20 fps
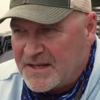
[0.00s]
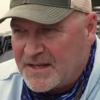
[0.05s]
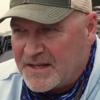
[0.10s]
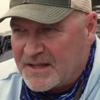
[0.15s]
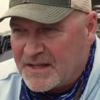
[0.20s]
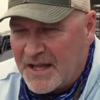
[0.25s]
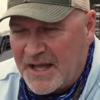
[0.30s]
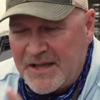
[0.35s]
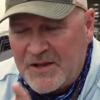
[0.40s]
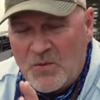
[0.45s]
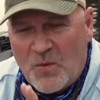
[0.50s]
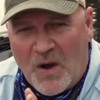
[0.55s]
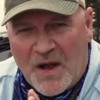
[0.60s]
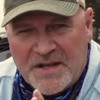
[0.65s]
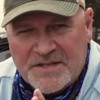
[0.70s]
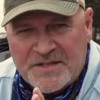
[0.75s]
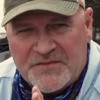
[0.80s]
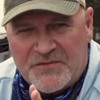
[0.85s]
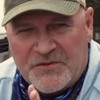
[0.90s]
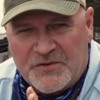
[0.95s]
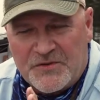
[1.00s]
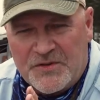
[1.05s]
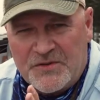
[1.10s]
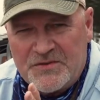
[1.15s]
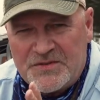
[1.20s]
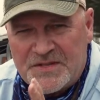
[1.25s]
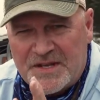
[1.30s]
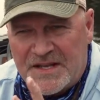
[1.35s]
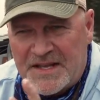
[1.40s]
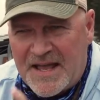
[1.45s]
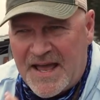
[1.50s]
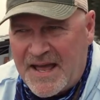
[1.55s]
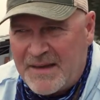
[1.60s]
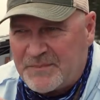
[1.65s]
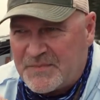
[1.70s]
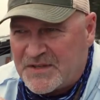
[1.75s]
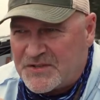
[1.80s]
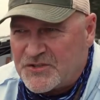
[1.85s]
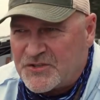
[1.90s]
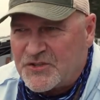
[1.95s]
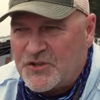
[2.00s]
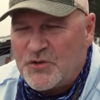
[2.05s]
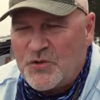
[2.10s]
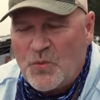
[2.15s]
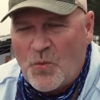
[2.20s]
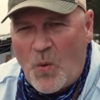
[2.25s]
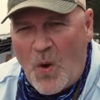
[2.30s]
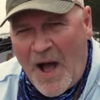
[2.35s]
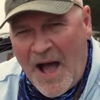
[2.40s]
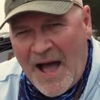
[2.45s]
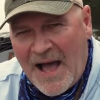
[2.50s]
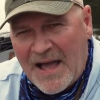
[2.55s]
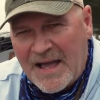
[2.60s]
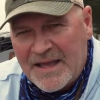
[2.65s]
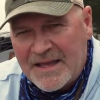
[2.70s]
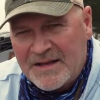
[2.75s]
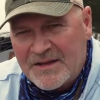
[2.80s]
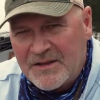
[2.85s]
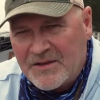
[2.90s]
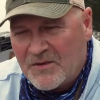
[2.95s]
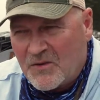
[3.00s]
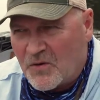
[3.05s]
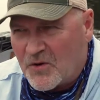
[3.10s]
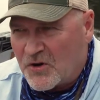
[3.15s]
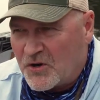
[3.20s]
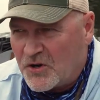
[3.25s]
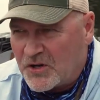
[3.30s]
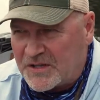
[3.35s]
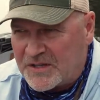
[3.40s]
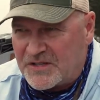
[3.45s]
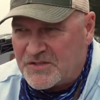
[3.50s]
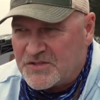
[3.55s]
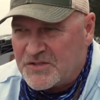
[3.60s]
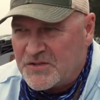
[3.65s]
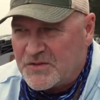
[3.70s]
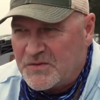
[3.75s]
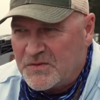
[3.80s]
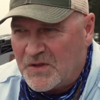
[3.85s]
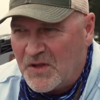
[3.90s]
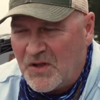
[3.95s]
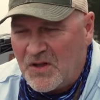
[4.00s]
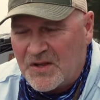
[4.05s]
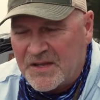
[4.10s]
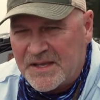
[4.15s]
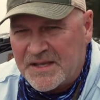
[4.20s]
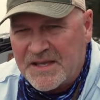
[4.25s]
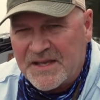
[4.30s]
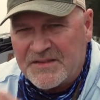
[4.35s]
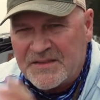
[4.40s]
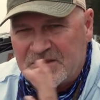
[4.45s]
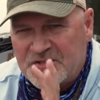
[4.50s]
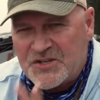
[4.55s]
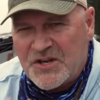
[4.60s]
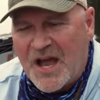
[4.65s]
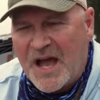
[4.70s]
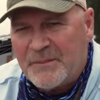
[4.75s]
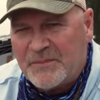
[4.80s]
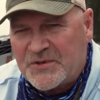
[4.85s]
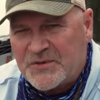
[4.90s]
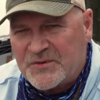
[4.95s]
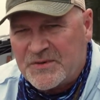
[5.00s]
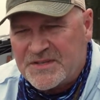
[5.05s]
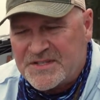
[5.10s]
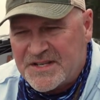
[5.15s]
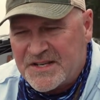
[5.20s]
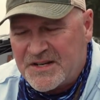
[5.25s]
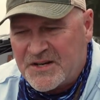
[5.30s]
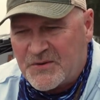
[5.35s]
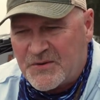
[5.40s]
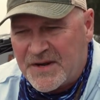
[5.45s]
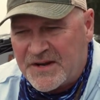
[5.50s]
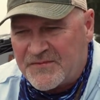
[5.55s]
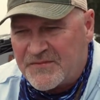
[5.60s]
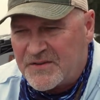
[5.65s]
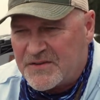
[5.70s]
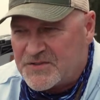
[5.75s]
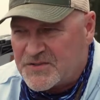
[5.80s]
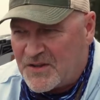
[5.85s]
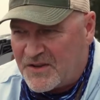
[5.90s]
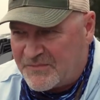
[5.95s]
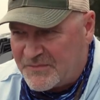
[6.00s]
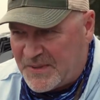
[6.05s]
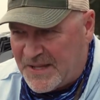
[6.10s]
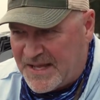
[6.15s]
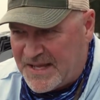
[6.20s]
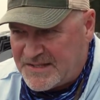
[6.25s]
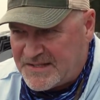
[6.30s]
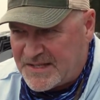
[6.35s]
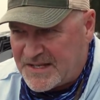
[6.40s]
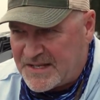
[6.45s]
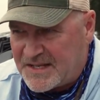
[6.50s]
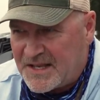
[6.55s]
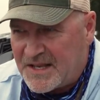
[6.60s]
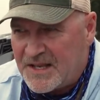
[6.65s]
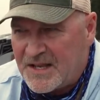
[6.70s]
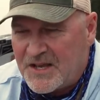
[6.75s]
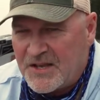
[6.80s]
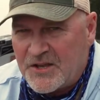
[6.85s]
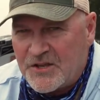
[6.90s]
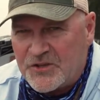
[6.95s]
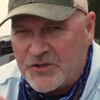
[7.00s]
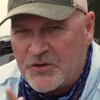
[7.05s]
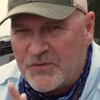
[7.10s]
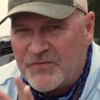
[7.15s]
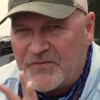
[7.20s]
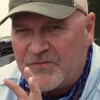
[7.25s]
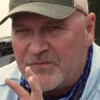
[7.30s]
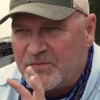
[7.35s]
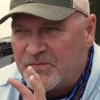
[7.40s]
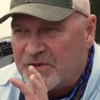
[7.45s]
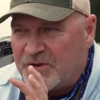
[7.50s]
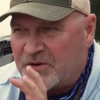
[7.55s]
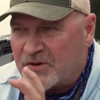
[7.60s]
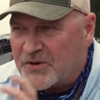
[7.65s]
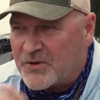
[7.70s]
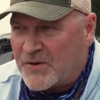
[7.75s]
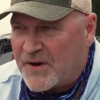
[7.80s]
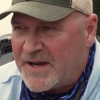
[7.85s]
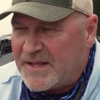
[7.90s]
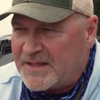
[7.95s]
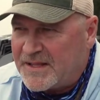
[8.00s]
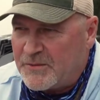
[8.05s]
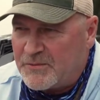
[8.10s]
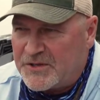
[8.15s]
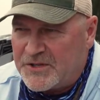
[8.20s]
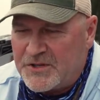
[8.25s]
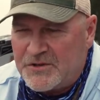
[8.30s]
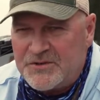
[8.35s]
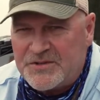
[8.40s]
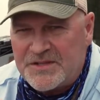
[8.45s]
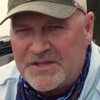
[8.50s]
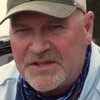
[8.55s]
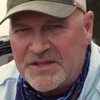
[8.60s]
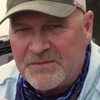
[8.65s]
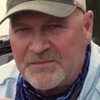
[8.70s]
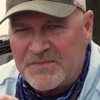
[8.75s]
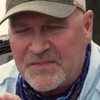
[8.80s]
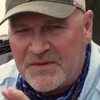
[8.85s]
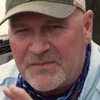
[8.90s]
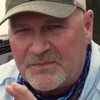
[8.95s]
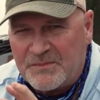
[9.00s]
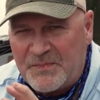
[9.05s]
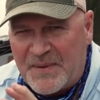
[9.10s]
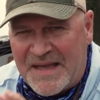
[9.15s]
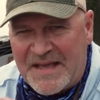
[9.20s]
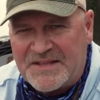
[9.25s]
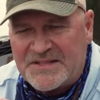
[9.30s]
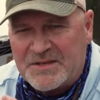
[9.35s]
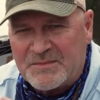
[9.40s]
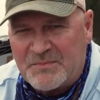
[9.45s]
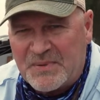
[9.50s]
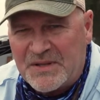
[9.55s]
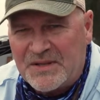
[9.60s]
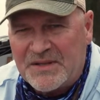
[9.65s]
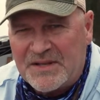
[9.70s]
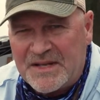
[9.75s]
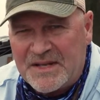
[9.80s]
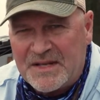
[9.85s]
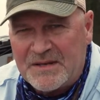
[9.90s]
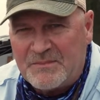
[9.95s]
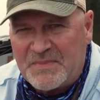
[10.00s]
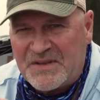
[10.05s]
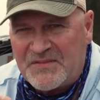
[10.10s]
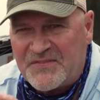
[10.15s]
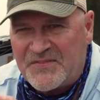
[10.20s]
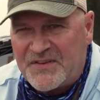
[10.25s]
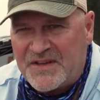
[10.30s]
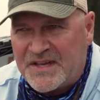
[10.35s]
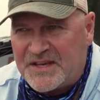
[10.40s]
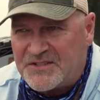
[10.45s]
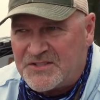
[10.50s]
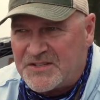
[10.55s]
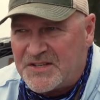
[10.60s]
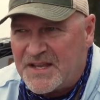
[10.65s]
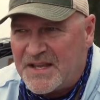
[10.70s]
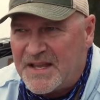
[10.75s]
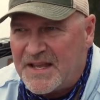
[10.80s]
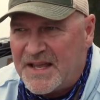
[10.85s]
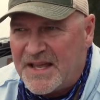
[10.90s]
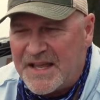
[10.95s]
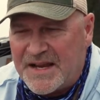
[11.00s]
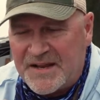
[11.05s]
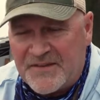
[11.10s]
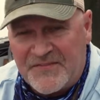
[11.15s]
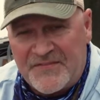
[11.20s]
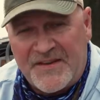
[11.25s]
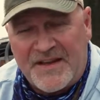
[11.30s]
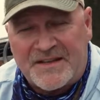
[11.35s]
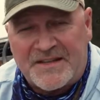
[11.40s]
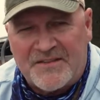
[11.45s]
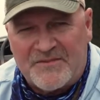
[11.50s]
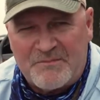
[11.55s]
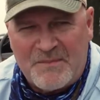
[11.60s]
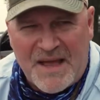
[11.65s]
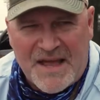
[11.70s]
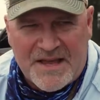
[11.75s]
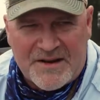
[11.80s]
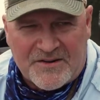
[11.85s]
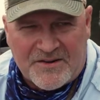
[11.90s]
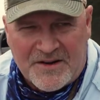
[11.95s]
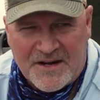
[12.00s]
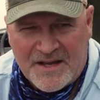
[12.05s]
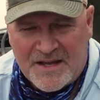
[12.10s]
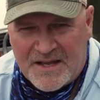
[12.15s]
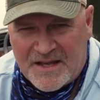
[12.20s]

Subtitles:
Likewise, if you're using a gap that's too wide or a hook that's too long, again, the geometry is incorrect for the soft plastic, you're greatly reducing the bait's ability to be fished in an effective manner.